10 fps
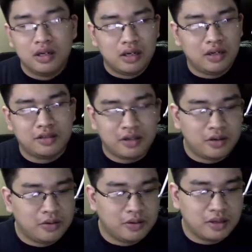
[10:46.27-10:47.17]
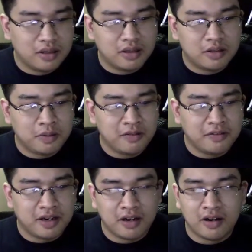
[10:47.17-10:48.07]
Although, to be
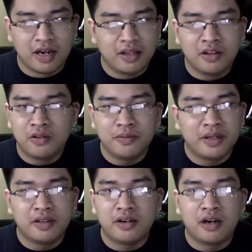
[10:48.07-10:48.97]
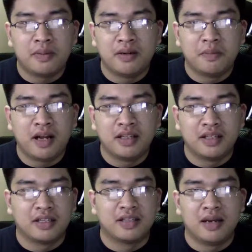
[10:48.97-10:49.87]
fair, I don't really talk about
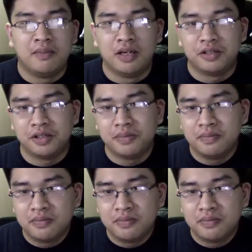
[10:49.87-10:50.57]
politics that much.